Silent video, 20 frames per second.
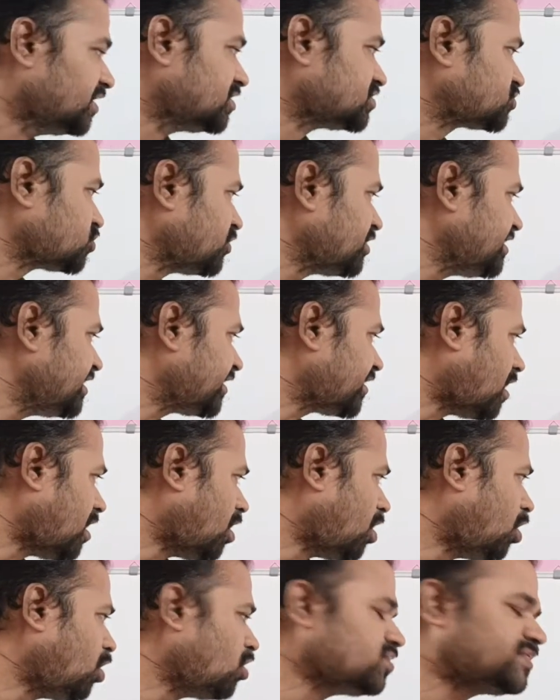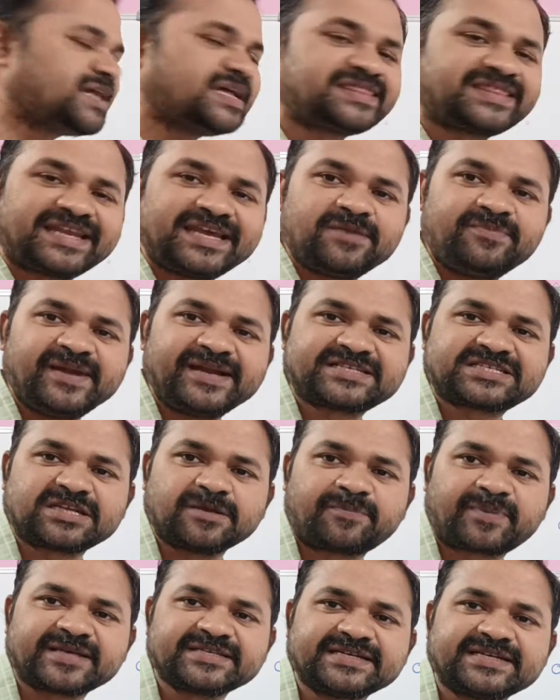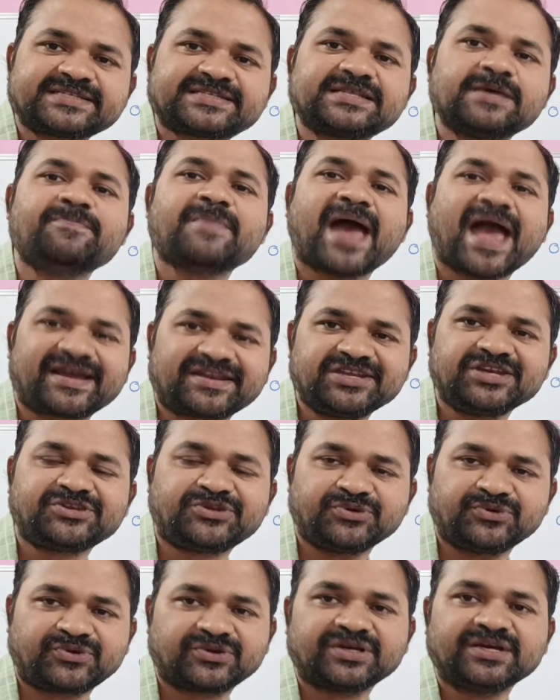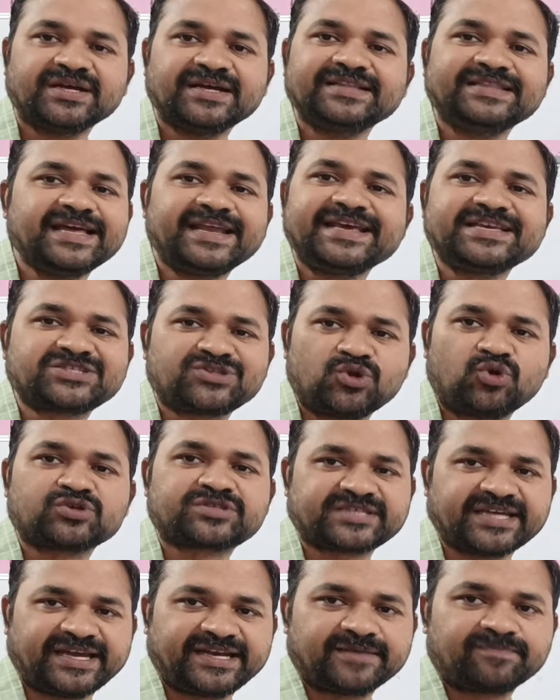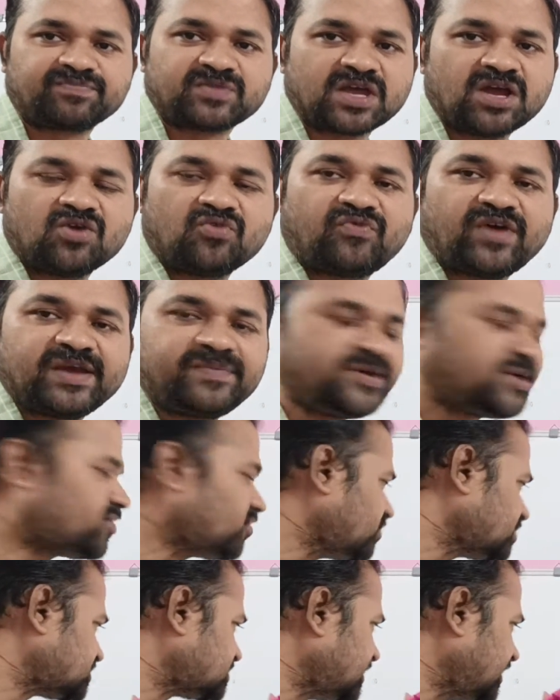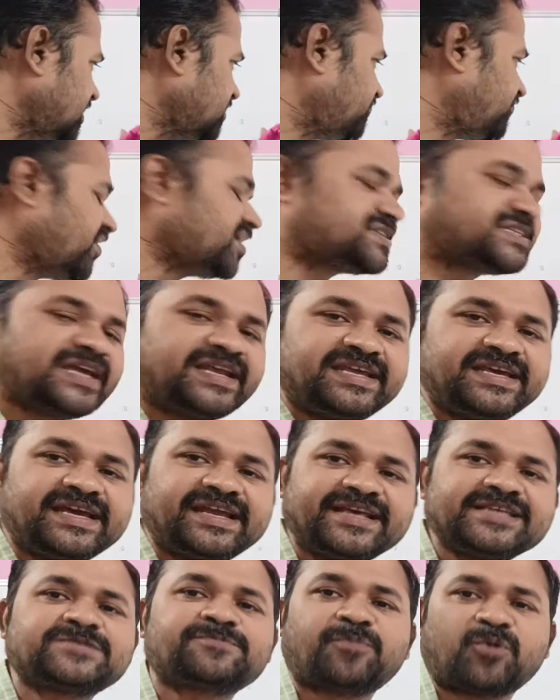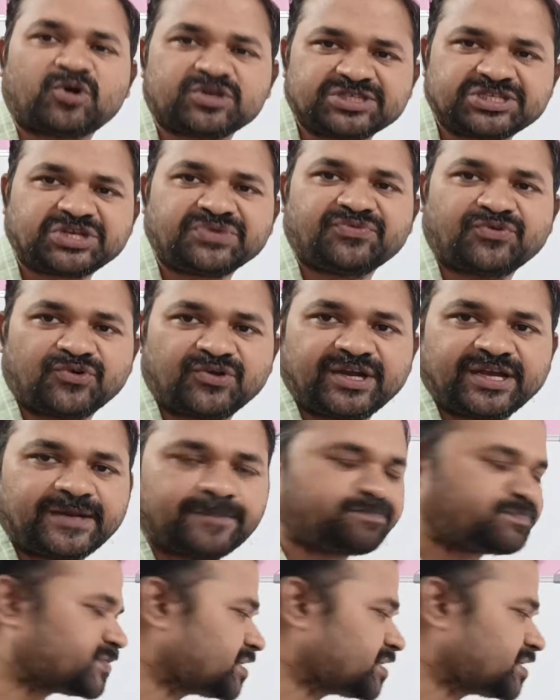So, here all the 3 bits represents the magnitude. There is no sign. Why? Because the default sign here is positive only.